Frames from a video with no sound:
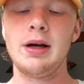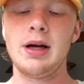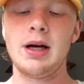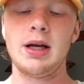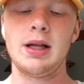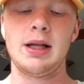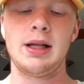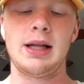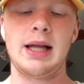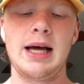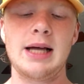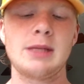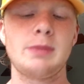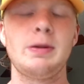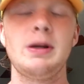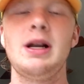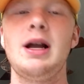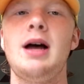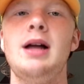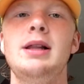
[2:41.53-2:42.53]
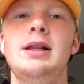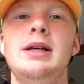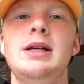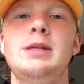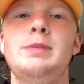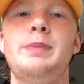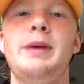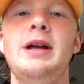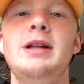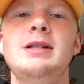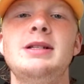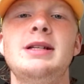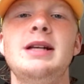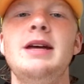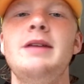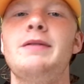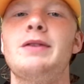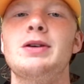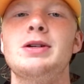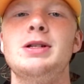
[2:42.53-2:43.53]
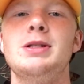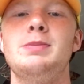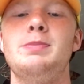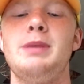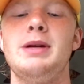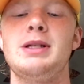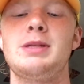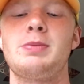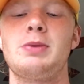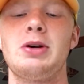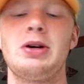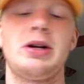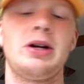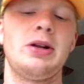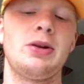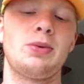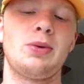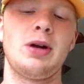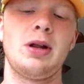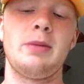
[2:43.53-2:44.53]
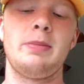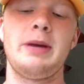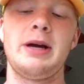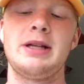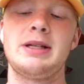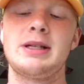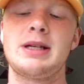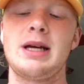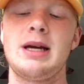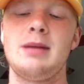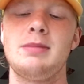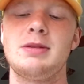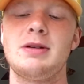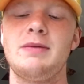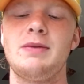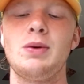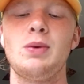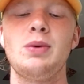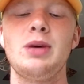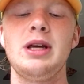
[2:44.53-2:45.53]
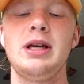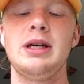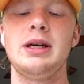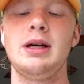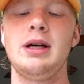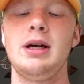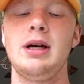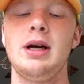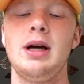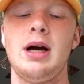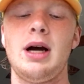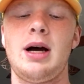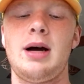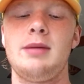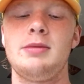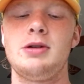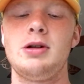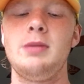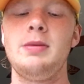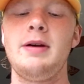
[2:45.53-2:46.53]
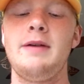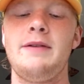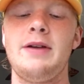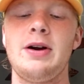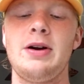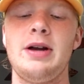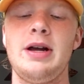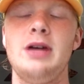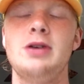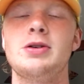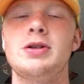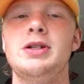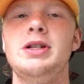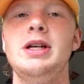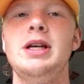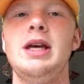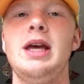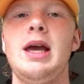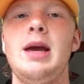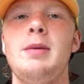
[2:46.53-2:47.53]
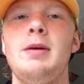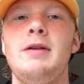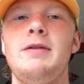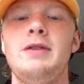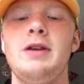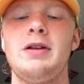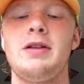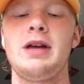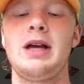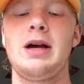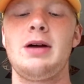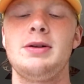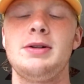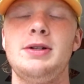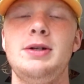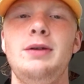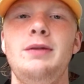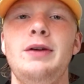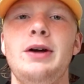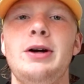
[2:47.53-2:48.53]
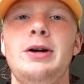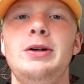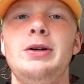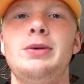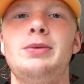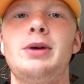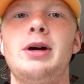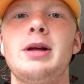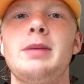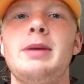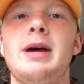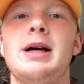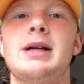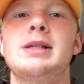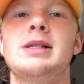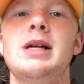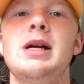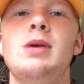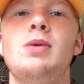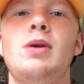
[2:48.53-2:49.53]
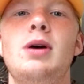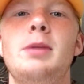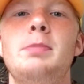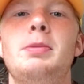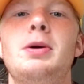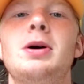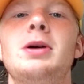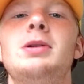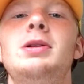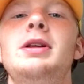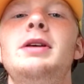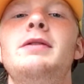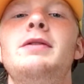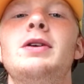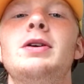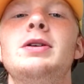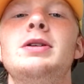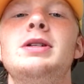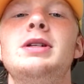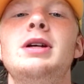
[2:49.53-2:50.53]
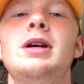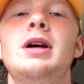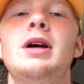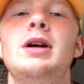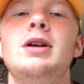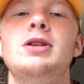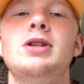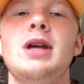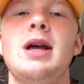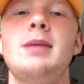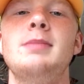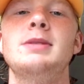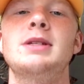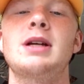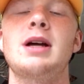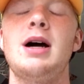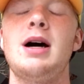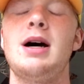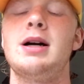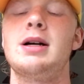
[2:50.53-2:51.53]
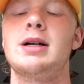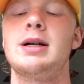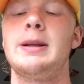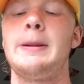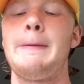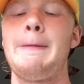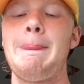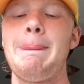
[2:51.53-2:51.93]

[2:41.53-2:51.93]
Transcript: And then last but not least, Penn State versus Pittsburgh, another one of the best games of the week. Should be a very interesting game, if nothing else. Two very good running backs, Saquon Barkley versus James Conner.